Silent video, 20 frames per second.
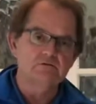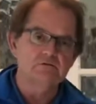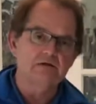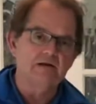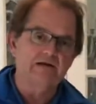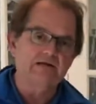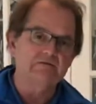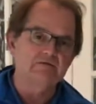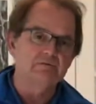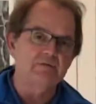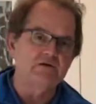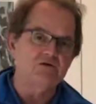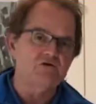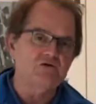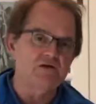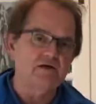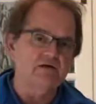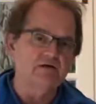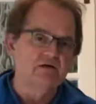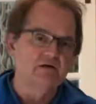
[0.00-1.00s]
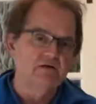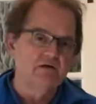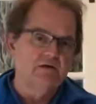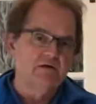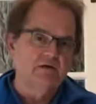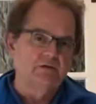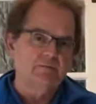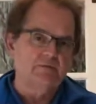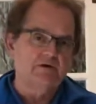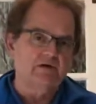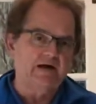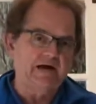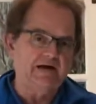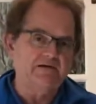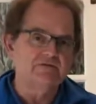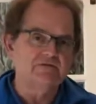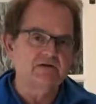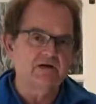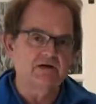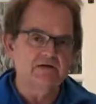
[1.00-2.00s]
allowed to mention it, but I
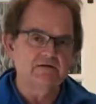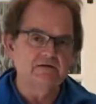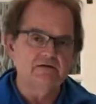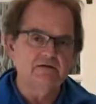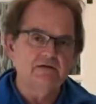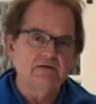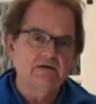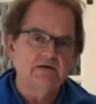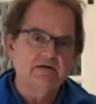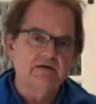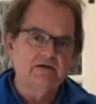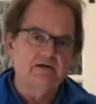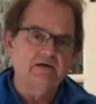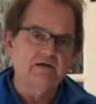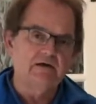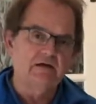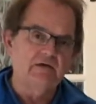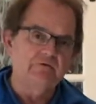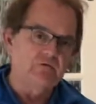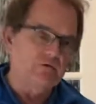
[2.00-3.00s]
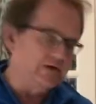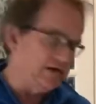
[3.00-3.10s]
have done. And I gave you an